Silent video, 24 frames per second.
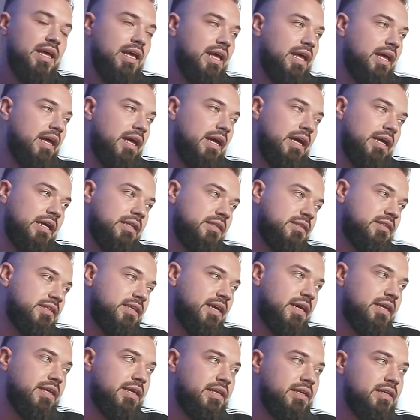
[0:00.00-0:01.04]
and
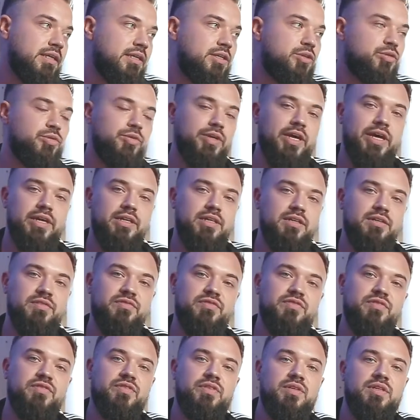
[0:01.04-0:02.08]
getting
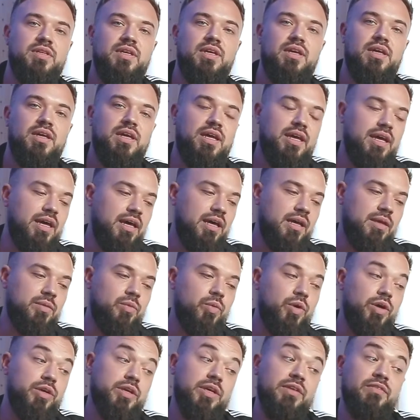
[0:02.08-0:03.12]
creative and
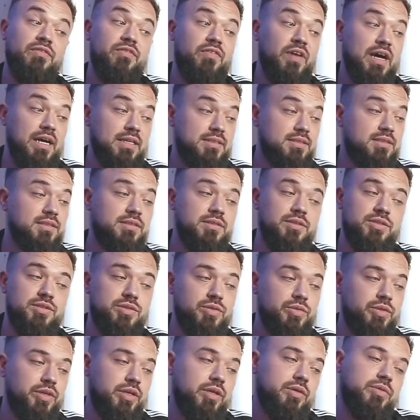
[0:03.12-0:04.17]
working fast in the
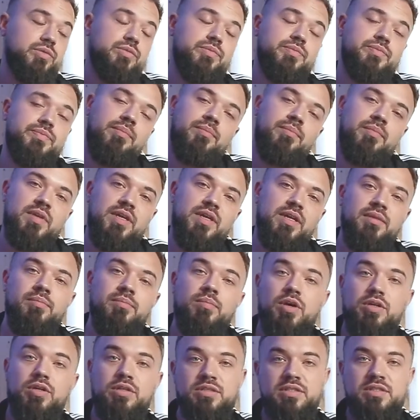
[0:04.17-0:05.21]
studio. In
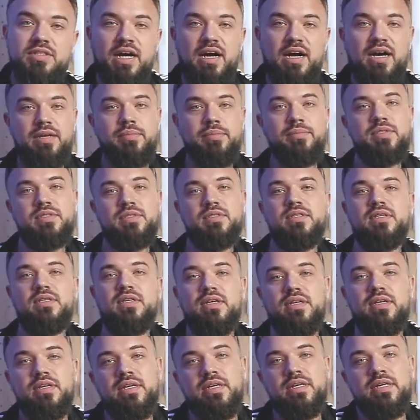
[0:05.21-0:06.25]
modern times,
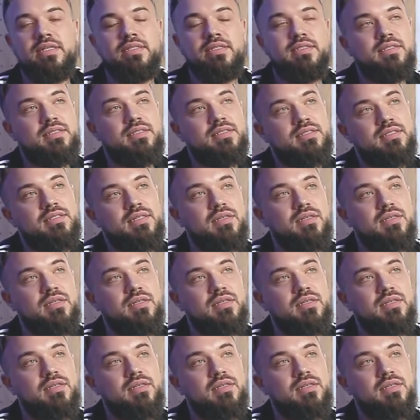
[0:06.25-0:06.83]
it's